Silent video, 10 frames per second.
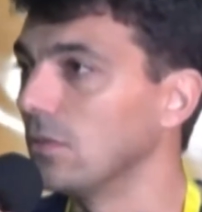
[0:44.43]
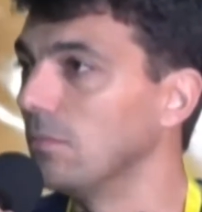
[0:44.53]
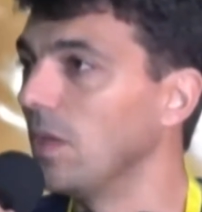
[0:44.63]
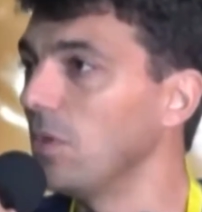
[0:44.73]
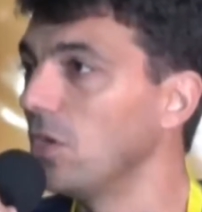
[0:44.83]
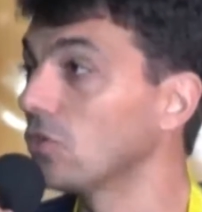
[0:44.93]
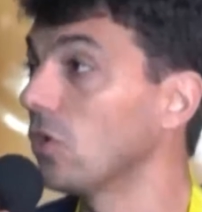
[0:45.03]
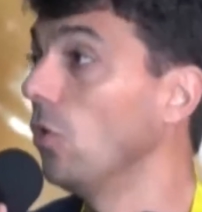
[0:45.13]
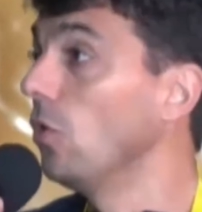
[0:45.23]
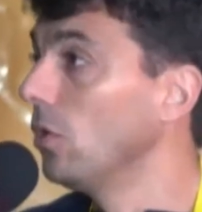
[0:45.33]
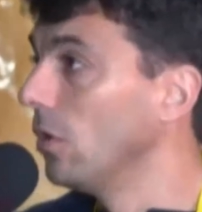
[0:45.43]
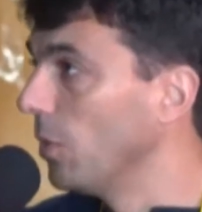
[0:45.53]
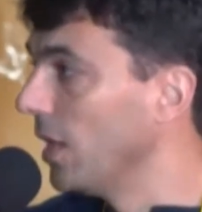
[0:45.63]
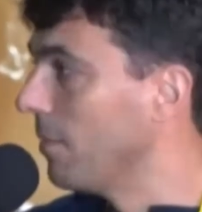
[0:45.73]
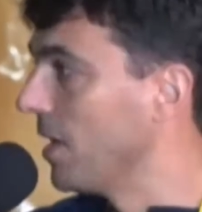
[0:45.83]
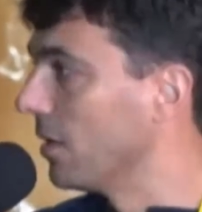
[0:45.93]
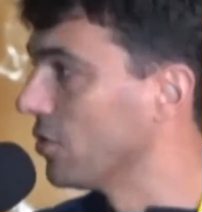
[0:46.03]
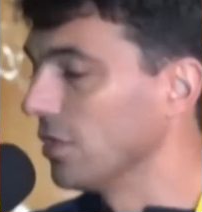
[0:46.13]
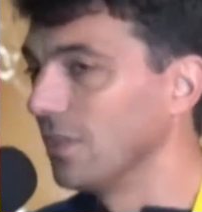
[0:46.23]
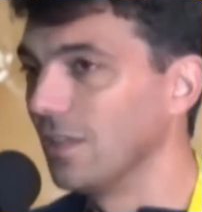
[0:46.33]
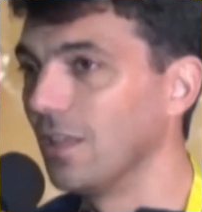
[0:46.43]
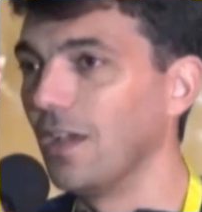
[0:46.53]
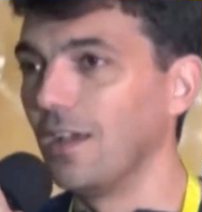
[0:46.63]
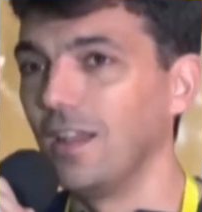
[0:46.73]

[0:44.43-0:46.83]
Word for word: So maybe not all will emerge.